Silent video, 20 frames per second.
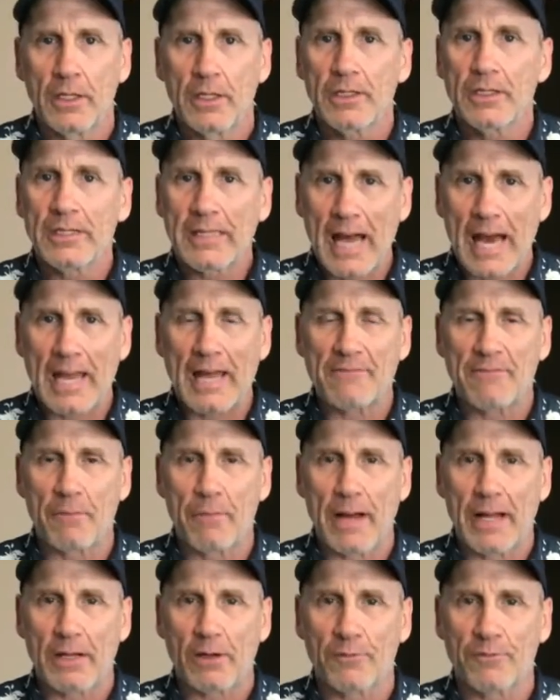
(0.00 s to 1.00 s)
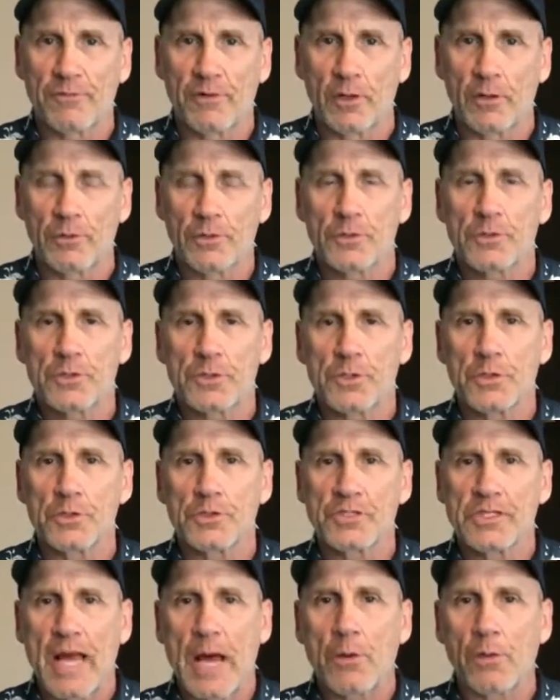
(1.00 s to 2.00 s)
You gotta have a microphone so you
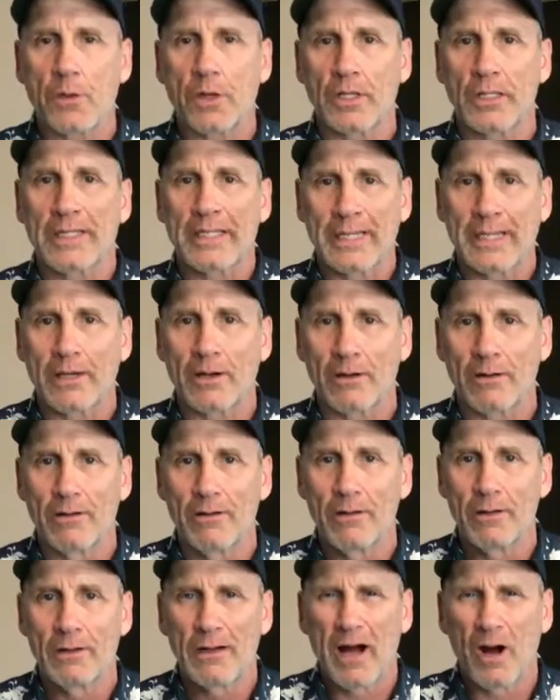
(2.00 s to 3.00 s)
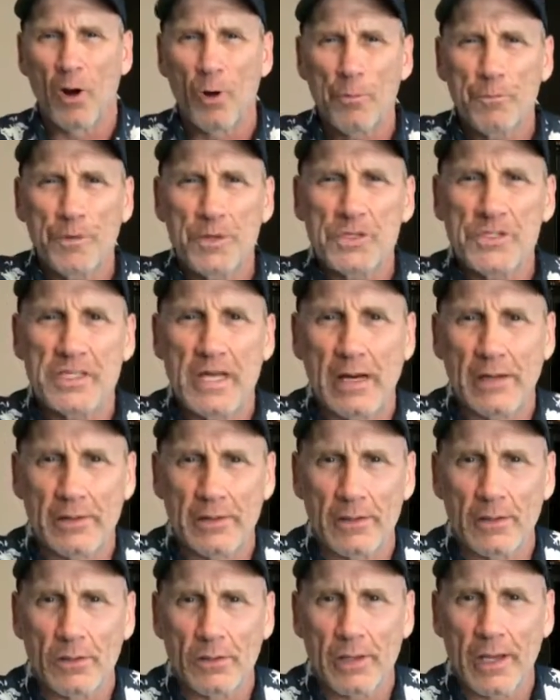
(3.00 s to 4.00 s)
sound clear. I hope this
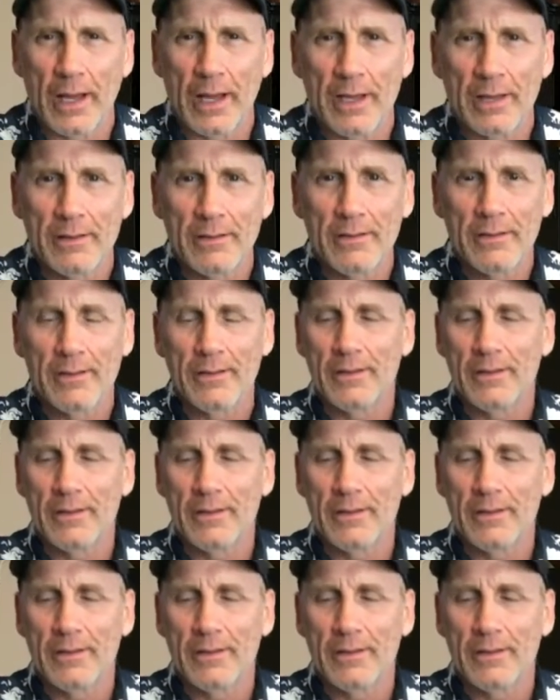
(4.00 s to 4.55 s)
sounded okay.